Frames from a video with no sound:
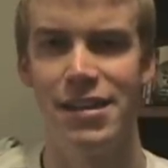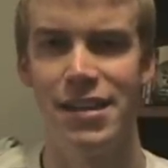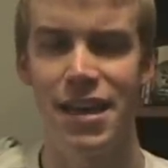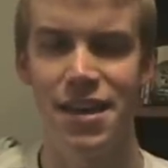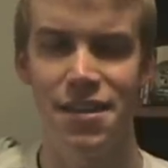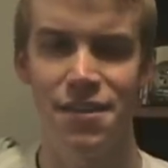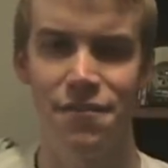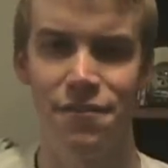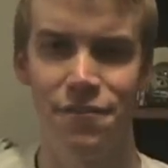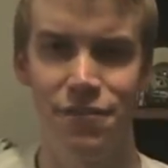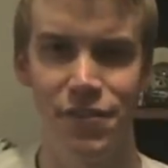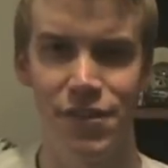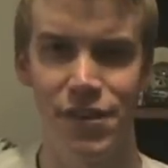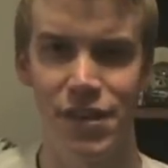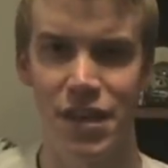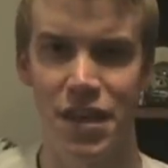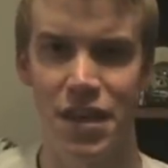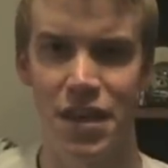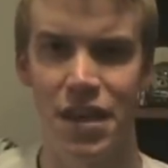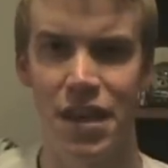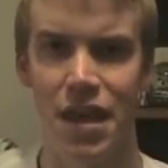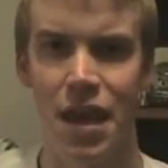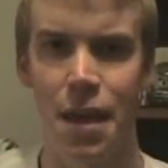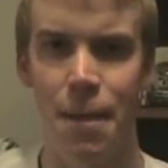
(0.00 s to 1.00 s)
Nathan
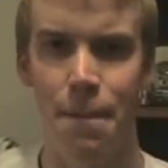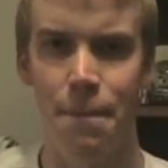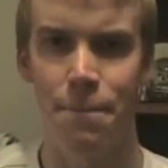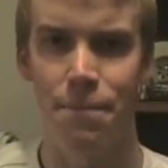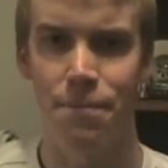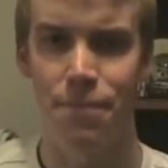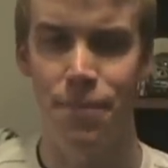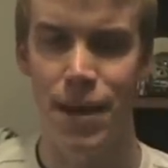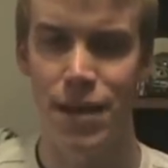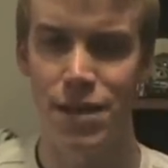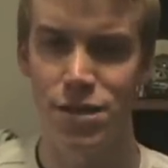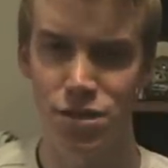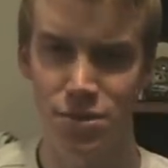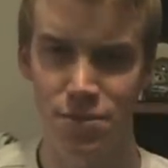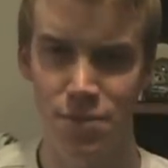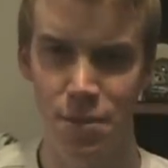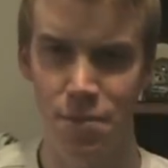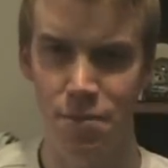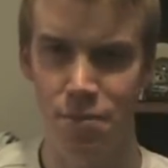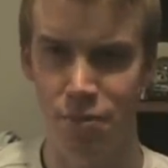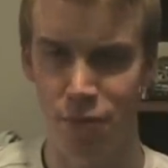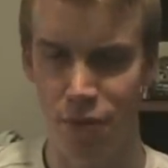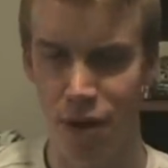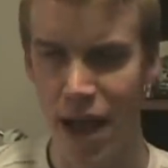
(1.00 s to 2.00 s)
Fillion,
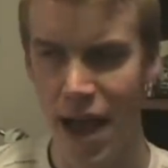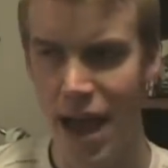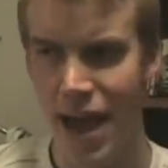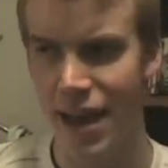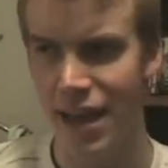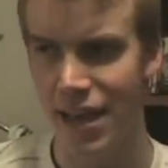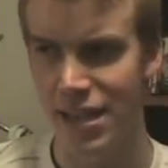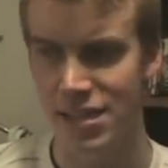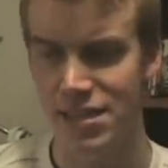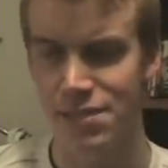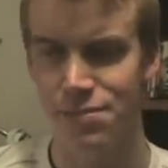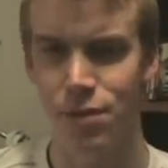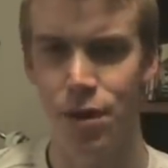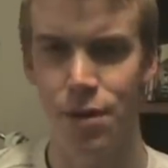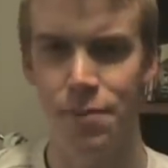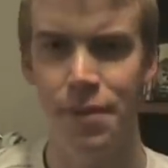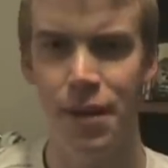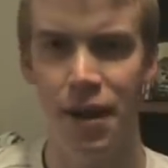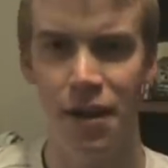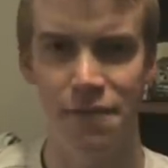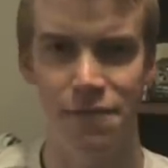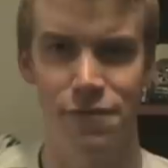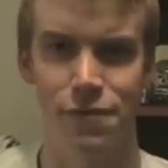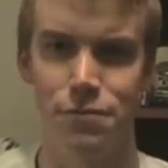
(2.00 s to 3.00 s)
Benjamin Bratt, a small
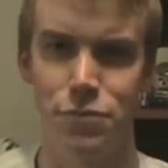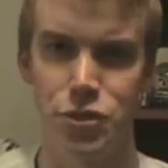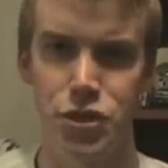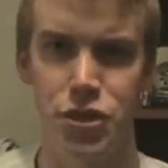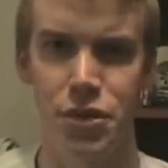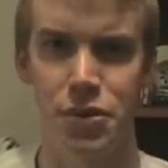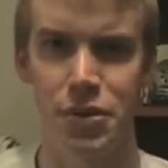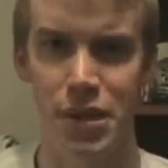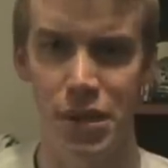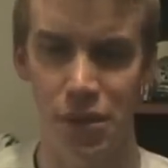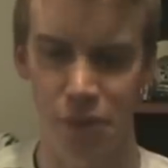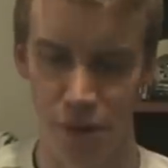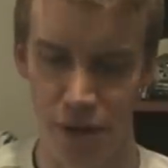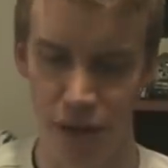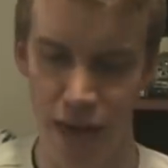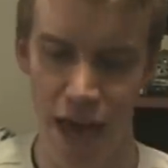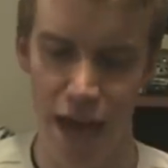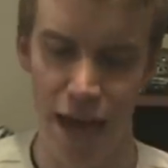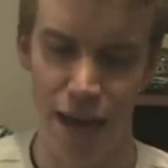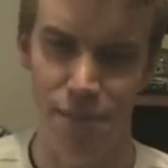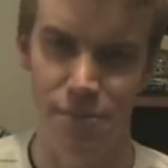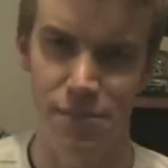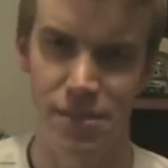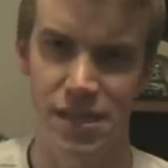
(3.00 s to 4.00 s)
part from Joey Lauren
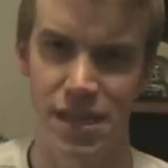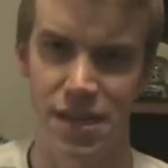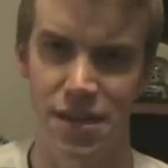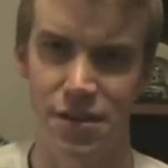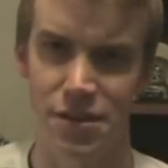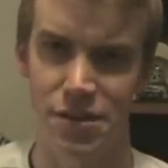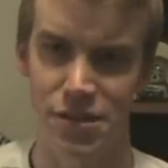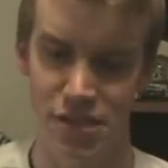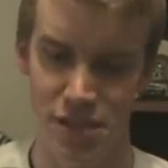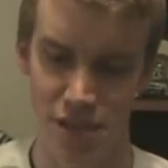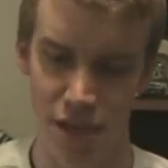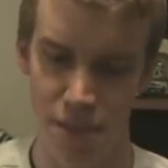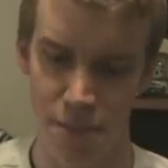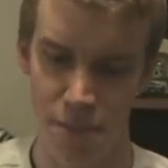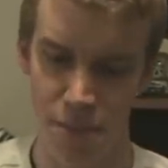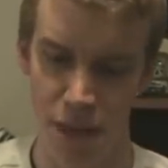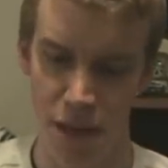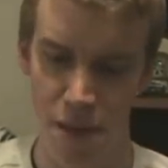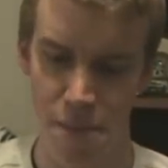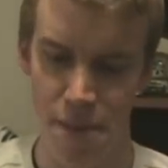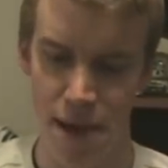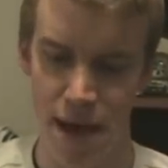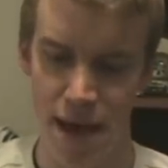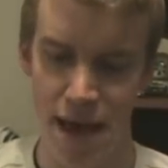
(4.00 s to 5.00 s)
Adams, and her son
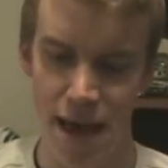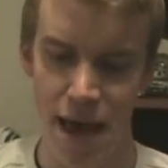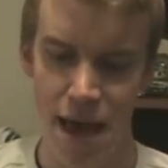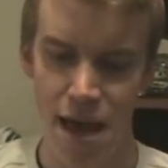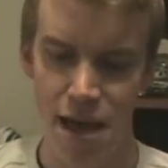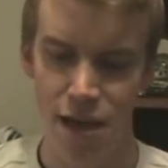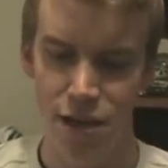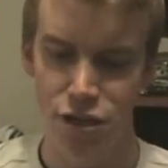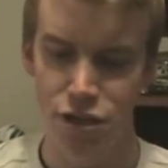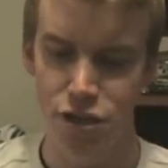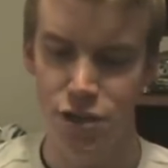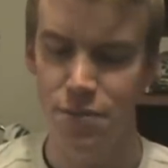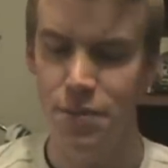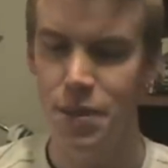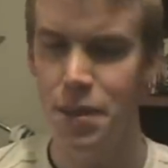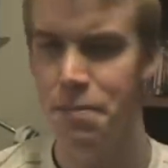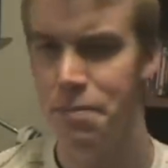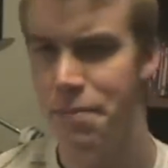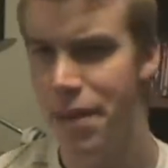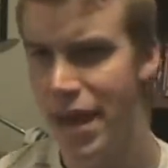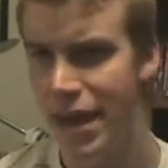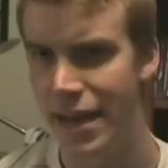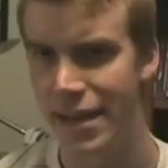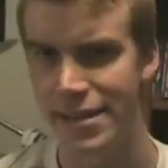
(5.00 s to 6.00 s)
played by Jimmy
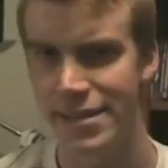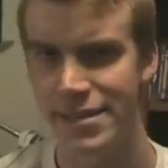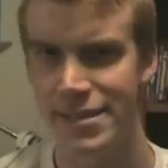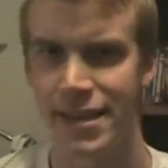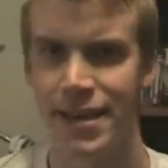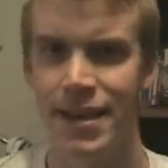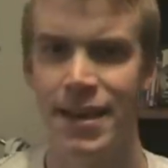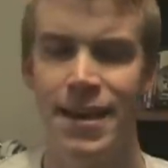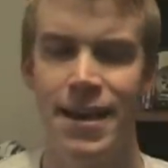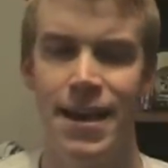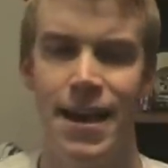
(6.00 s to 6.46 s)
Bennett.